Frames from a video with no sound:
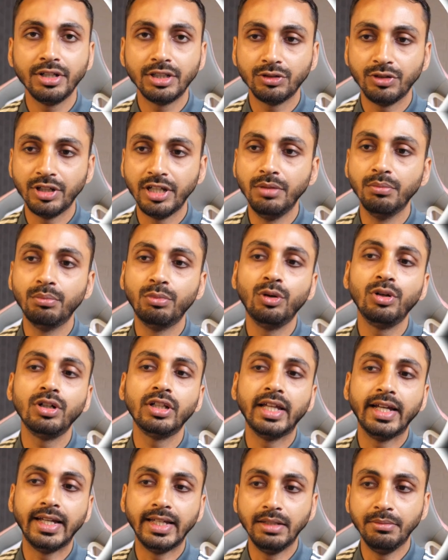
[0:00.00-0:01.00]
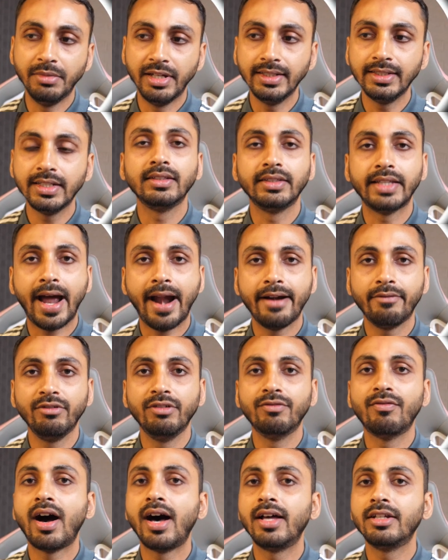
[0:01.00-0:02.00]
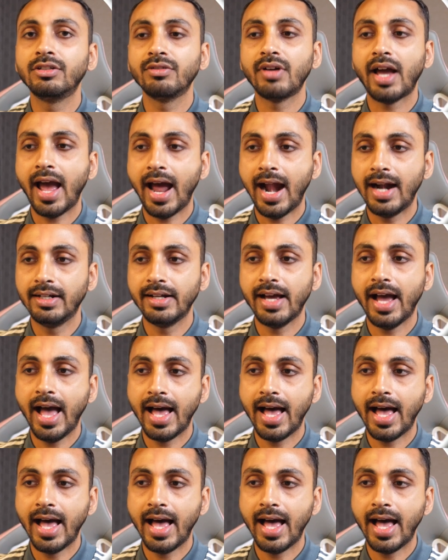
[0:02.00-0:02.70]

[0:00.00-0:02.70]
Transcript: to import the image that we want to add